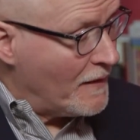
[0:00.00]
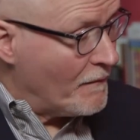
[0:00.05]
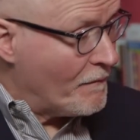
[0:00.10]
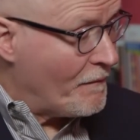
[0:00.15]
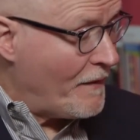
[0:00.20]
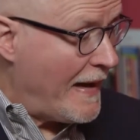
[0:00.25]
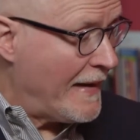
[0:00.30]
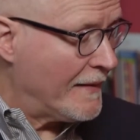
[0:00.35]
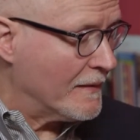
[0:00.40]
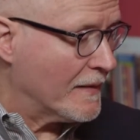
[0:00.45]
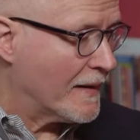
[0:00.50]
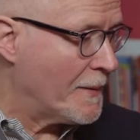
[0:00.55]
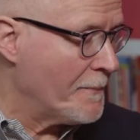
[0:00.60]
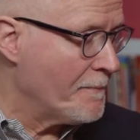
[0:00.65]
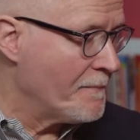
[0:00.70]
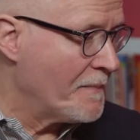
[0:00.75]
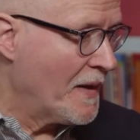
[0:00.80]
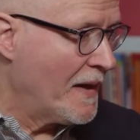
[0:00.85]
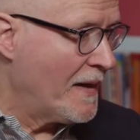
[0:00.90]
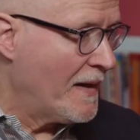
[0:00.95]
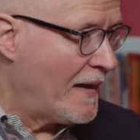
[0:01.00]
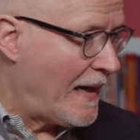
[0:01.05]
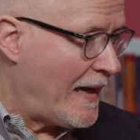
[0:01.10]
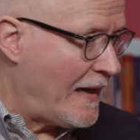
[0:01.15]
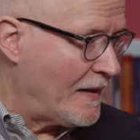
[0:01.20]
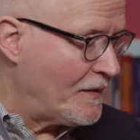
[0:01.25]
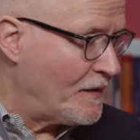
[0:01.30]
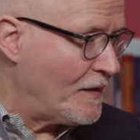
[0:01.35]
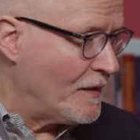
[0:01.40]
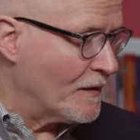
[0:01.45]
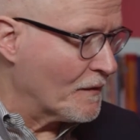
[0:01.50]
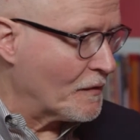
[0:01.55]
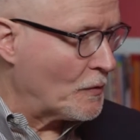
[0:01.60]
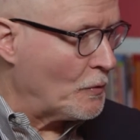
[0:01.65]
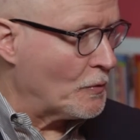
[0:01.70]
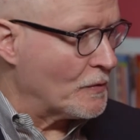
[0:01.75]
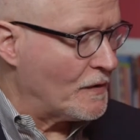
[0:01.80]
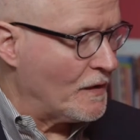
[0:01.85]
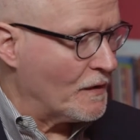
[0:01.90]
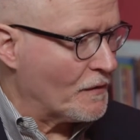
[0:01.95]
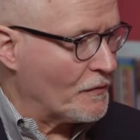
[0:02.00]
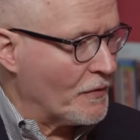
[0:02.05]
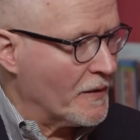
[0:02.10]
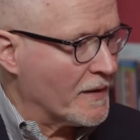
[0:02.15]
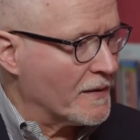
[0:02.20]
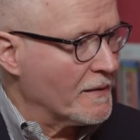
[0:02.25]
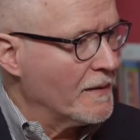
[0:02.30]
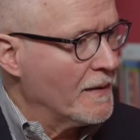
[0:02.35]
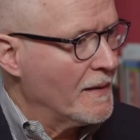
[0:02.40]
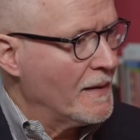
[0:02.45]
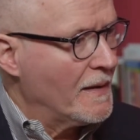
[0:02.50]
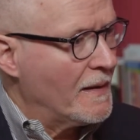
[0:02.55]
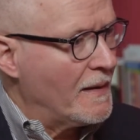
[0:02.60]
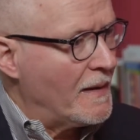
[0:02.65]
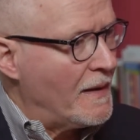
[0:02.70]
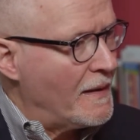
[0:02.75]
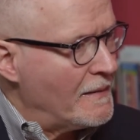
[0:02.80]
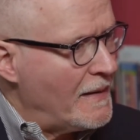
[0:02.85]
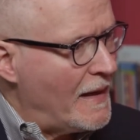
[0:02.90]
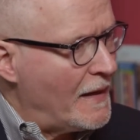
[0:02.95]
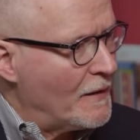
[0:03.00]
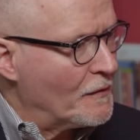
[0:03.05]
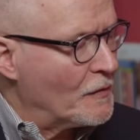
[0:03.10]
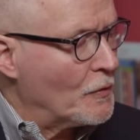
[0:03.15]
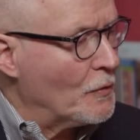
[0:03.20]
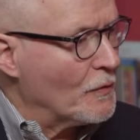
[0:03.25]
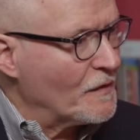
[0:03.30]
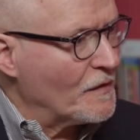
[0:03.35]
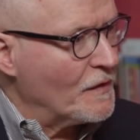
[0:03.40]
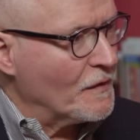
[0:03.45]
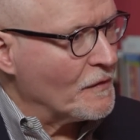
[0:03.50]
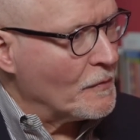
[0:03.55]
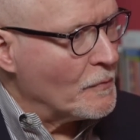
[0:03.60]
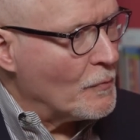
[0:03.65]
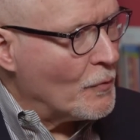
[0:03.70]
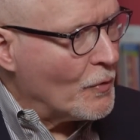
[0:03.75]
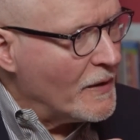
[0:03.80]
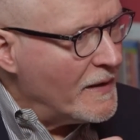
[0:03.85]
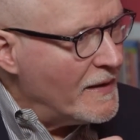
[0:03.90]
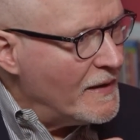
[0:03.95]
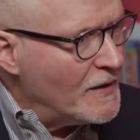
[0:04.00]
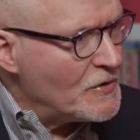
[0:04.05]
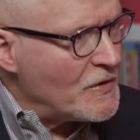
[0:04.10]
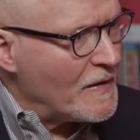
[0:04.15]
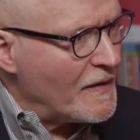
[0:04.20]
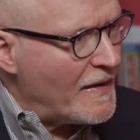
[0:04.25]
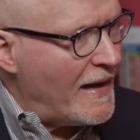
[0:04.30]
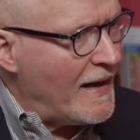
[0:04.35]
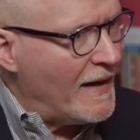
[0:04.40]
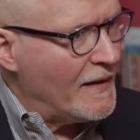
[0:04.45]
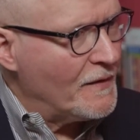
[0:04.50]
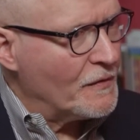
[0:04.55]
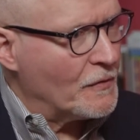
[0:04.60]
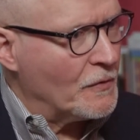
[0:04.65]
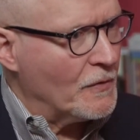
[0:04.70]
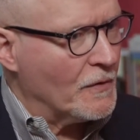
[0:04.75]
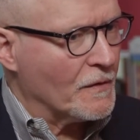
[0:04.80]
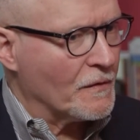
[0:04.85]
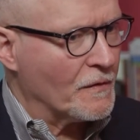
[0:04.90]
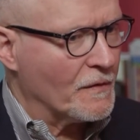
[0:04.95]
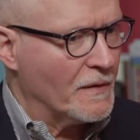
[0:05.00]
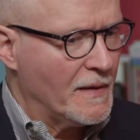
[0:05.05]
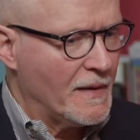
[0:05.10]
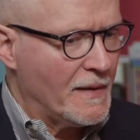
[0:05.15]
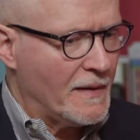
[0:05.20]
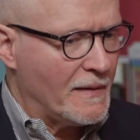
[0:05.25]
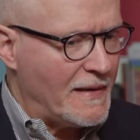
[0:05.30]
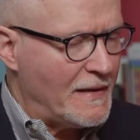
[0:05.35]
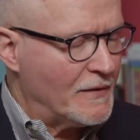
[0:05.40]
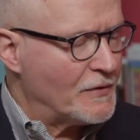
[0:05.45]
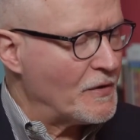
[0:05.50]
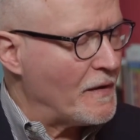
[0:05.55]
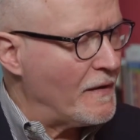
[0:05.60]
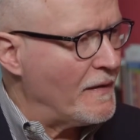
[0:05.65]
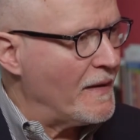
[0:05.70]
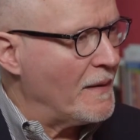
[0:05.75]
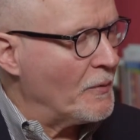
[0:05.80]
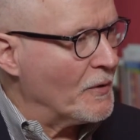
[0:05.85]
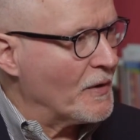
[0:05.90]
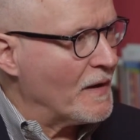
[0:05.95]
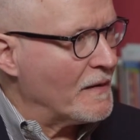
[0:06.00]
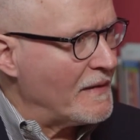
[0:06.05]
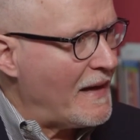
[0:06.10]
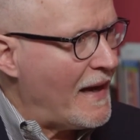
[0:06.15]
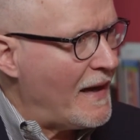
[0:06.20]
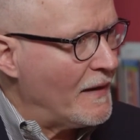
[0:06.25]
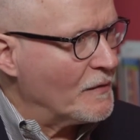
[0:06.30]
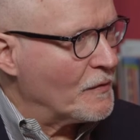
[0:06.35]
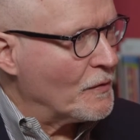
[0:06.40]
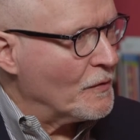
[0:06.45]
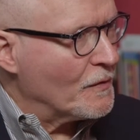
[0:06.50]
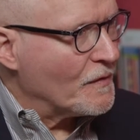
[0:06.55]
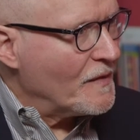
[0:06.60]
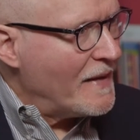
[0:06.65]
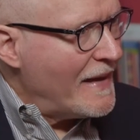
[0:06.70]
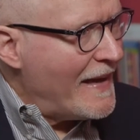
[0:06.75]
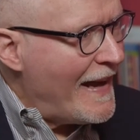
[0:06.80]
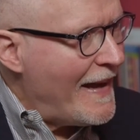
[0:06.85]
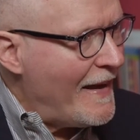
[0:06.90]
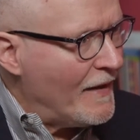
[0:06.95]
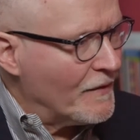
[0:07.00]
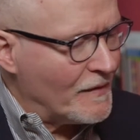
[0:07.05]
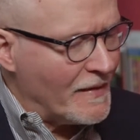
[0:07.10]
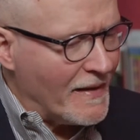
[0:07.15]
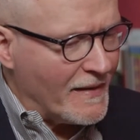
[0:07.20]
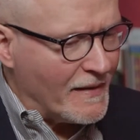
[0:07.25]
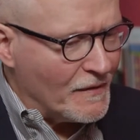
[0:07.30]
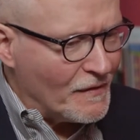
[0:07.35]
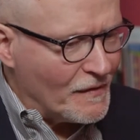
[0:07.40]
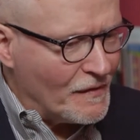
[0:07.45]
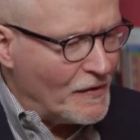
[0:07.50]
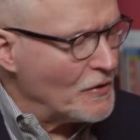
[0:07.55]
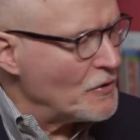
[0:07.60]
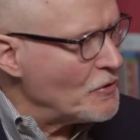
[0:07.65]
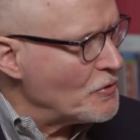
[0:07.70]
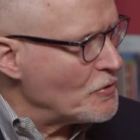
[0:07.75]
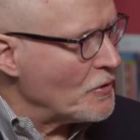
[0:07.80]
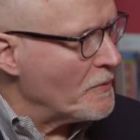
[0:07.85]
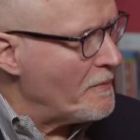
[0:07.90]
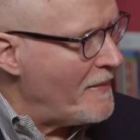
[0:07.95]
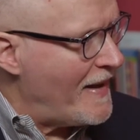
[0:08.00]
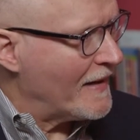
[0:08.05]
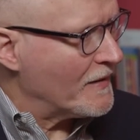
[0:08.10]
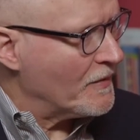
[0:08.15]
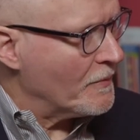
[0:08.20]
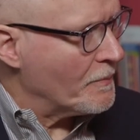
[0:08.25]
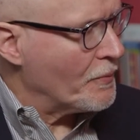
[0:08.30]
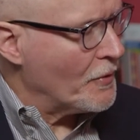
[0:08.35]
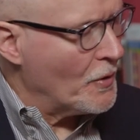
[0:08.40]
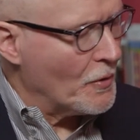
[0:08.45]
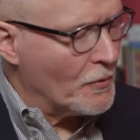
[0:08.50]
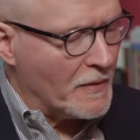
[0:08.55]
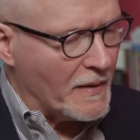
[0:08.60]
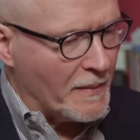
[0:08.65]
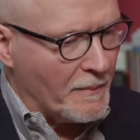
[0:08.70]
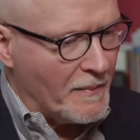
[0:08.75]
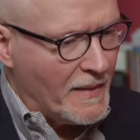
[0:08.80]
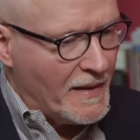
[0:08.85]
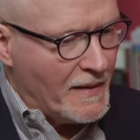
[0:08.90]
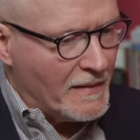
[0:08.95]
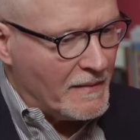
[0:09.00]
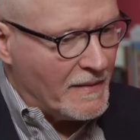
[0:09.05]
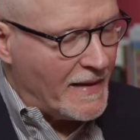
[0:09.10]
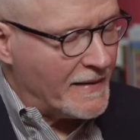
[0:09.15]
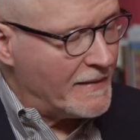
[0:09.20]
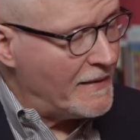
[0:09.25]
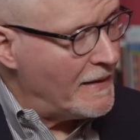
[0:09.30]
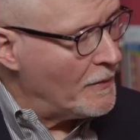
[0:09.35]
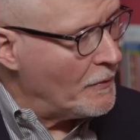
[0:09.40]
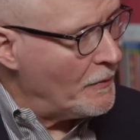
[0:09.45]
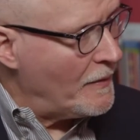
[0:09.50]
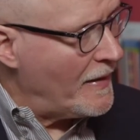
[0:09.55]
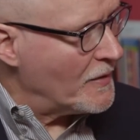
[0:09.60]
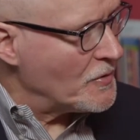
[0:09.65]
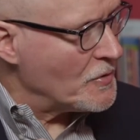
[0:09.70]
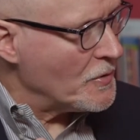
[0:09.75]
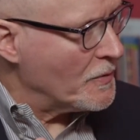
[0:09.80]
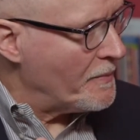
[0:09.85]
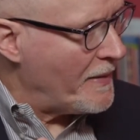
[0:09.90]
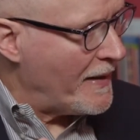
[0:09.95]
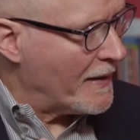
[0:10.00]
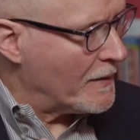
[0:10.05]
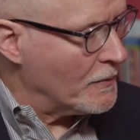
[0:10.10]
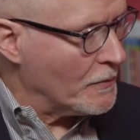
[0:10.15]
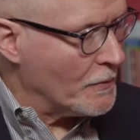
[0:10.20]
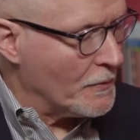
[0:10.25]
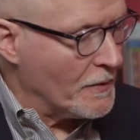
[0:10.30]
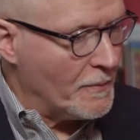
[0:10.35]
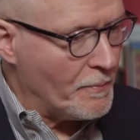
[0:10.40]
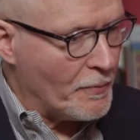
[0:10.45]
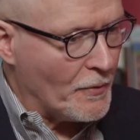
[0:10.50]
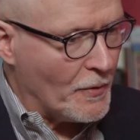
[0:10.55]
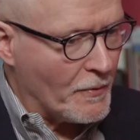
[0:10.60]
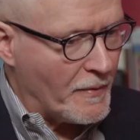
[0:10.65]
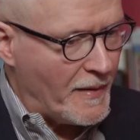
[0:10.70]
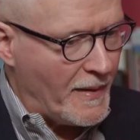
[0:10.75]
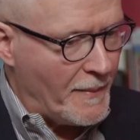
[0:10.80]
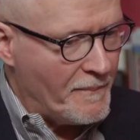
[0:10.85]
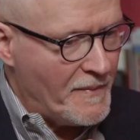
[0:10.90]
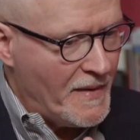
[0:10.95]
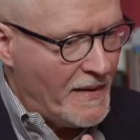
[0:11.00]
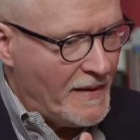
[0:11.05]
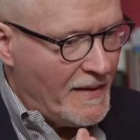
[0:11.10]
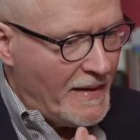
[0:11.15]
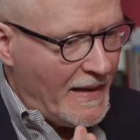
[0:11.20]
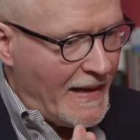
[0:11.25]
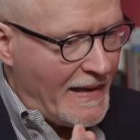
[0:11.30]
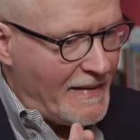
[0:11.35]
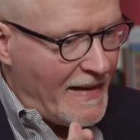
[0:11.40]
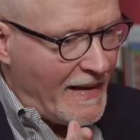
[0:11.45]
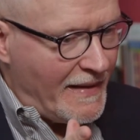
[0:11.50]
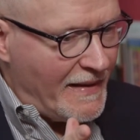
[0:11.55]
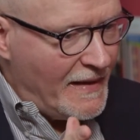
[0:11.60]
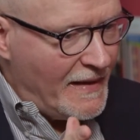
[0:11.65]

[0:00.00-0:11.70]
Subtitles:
And finally, I see a school district, a school system where each of the high schools, each of the neighborhood high schools has like a signature magnet program, like the International Baccalaureate program, and that